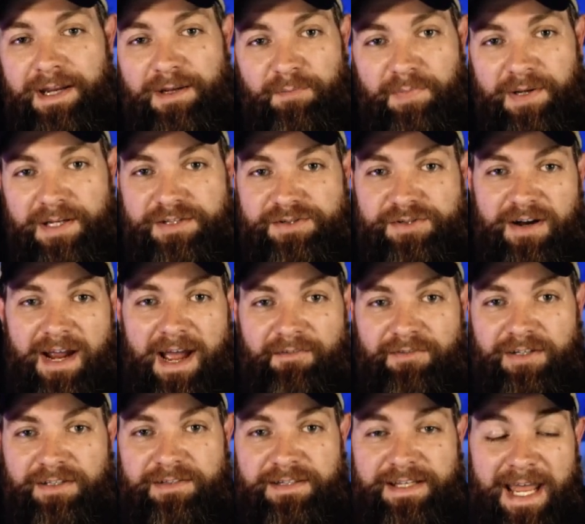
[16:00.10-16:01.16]
rank, because you're
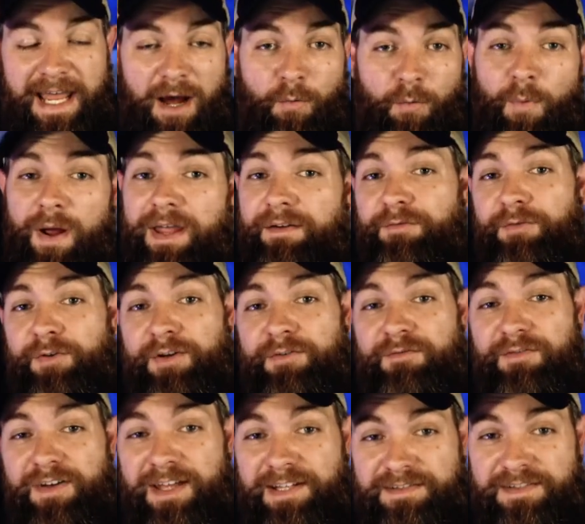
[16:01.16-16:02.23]
having to now wait for an
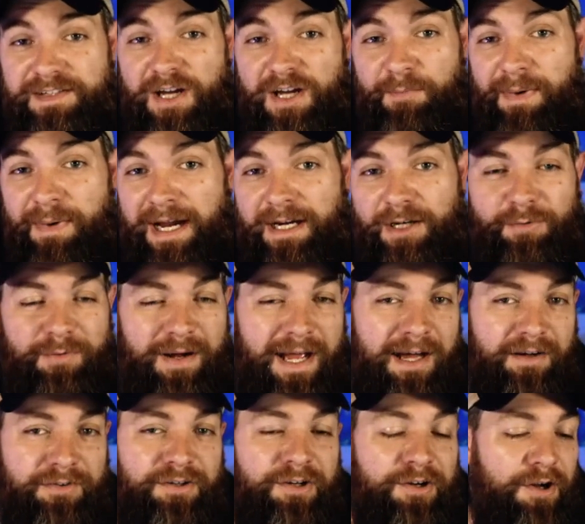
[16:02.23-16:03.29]
event to come back
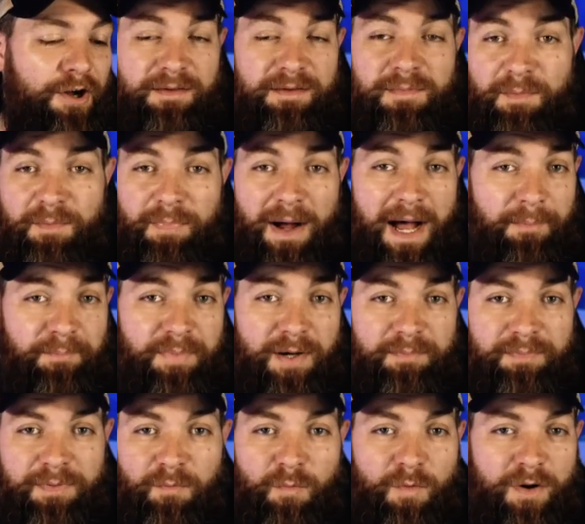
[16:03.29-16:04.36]
around or then to pop
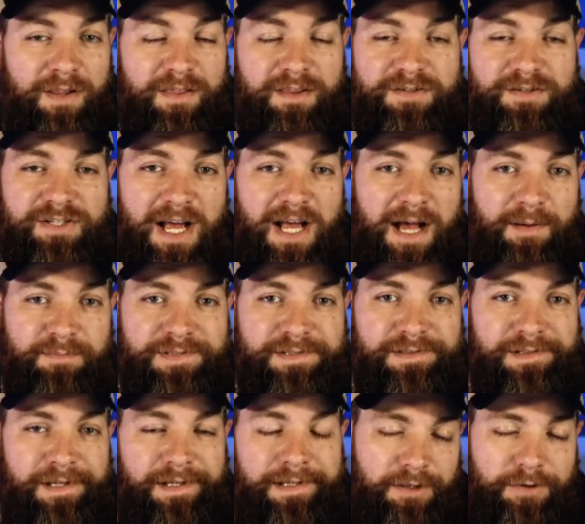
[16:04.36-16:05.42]
up in one of the
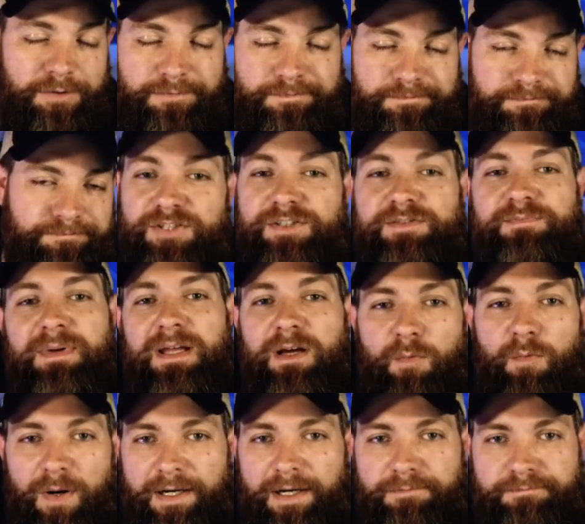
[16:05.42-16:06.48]
shops. So just be
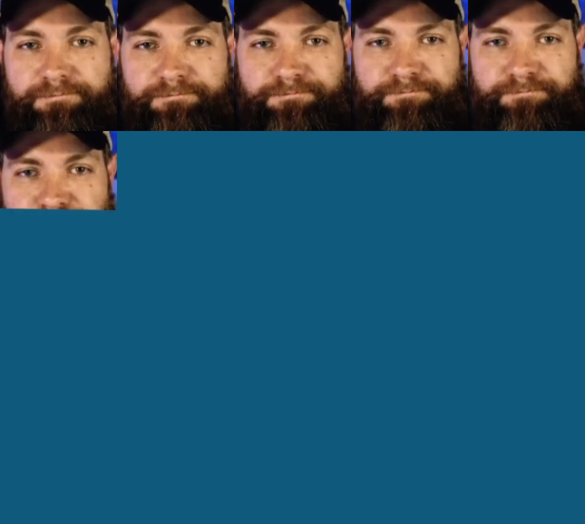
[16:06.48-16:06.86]
aware.